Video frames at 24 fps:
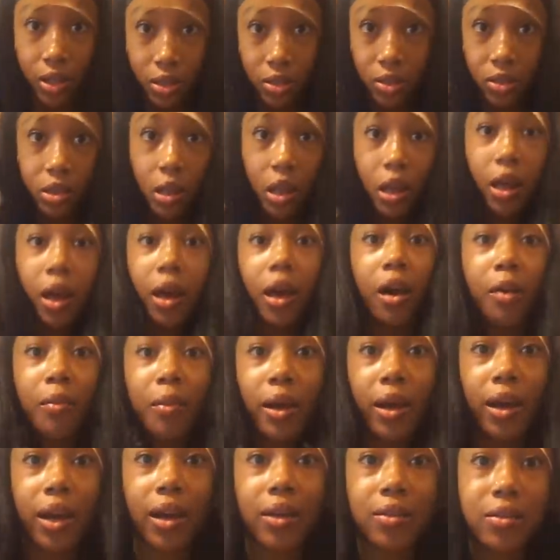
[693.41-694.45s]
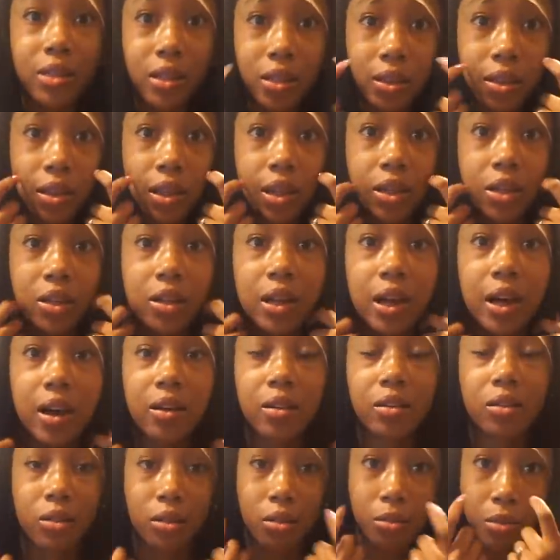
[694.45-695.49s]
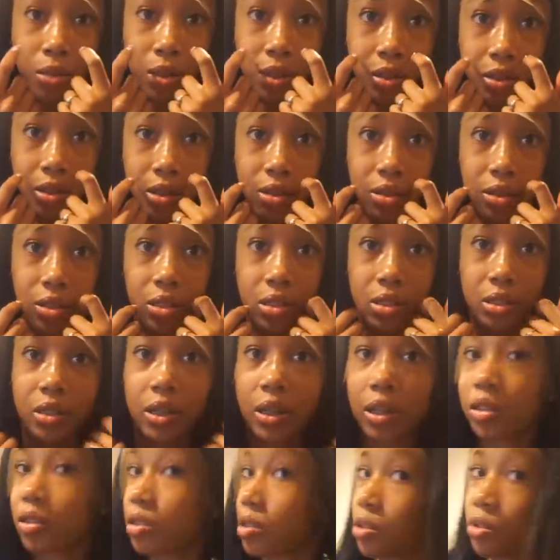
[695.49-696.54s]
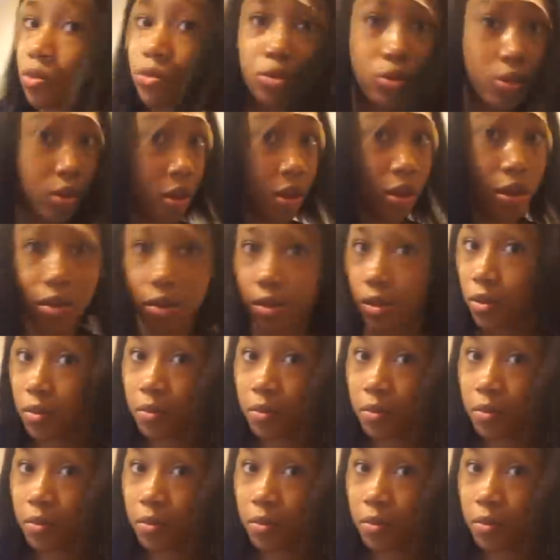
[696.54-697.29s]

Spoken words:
So like I might have to thin it out a little bit because it is like too thick.